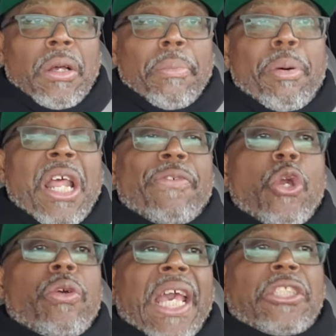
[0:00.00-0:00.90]
But if
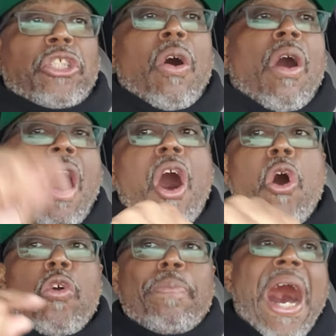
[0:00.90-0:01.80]
you get your
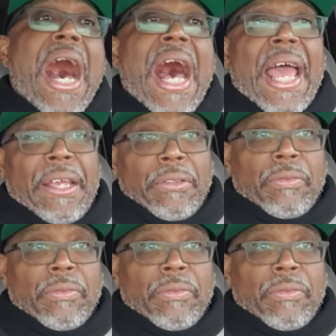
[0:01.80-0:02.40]
own pie